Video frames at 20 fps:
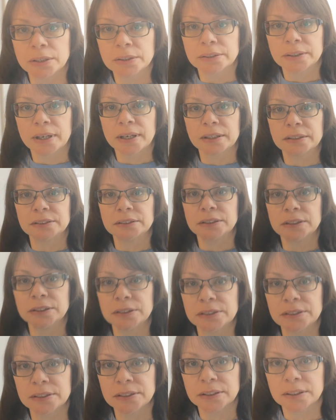That
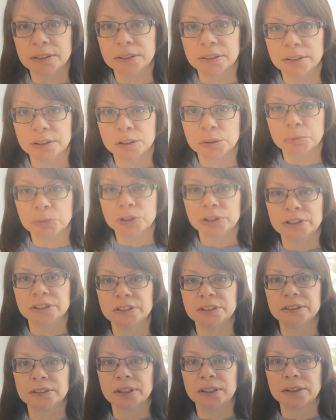is the
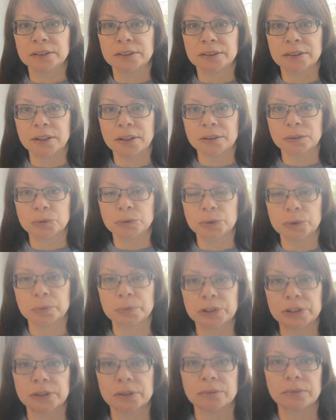community centre.
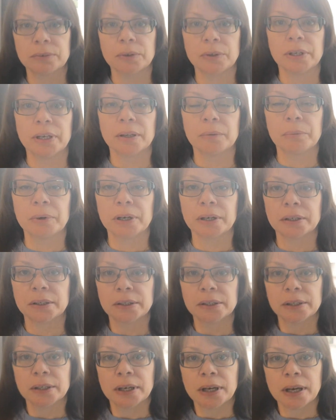Oops, when I get back.
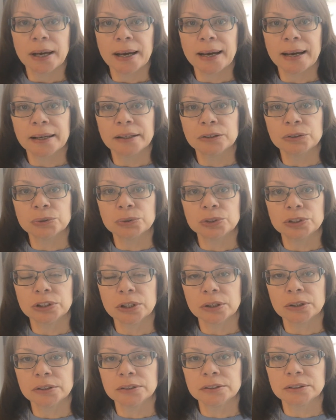And
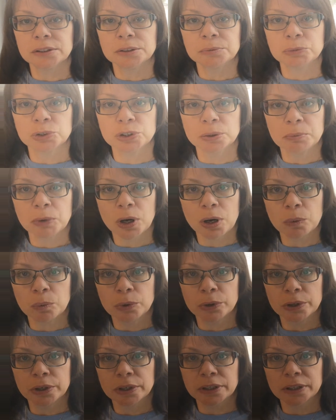also there's some
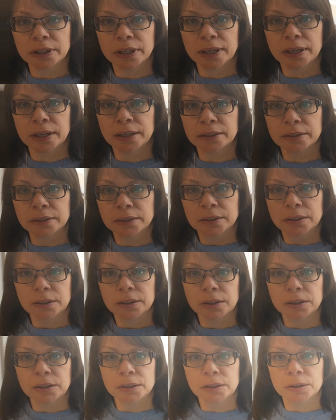artwork there
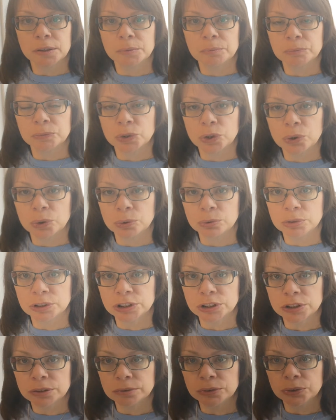called
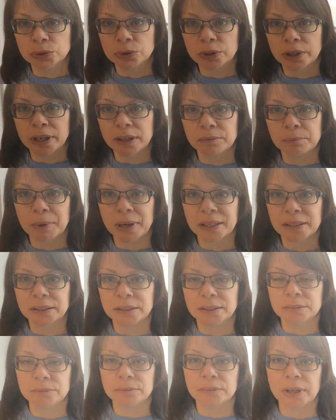Richard of York gave
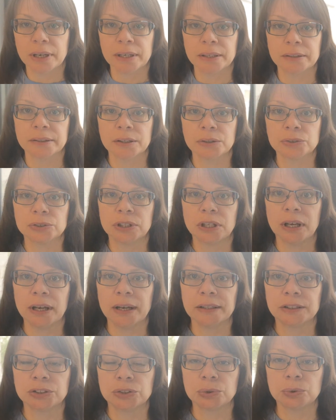battle in vain. Those
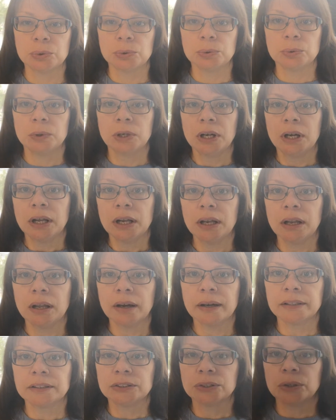lights all
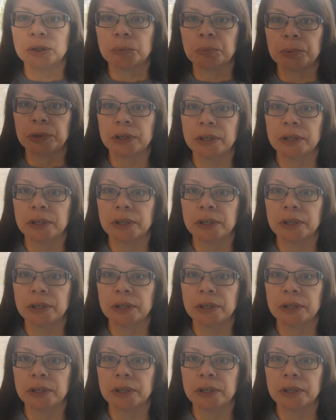light up.